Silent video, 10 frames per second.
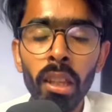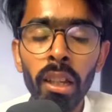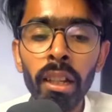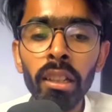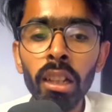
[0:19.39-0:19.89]

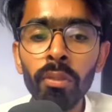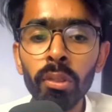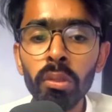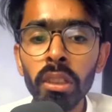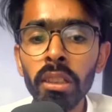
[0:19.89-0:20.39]
Here are few
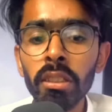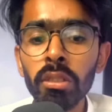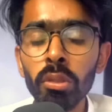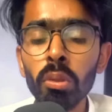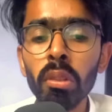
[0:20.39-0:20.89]
things
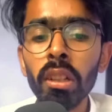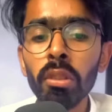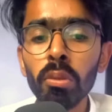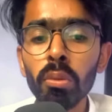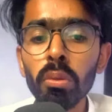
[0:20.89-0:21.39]
you can
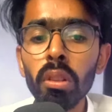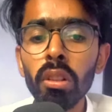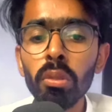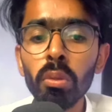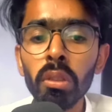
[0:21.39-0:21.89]
do
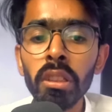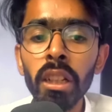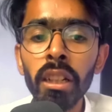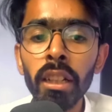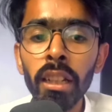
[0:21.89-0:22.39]
to
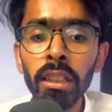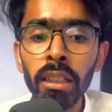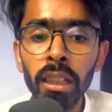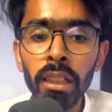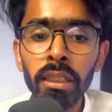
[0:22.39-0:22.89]
create an
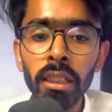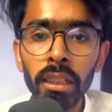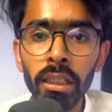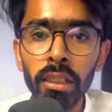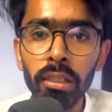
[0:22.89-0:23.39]
engaging reel.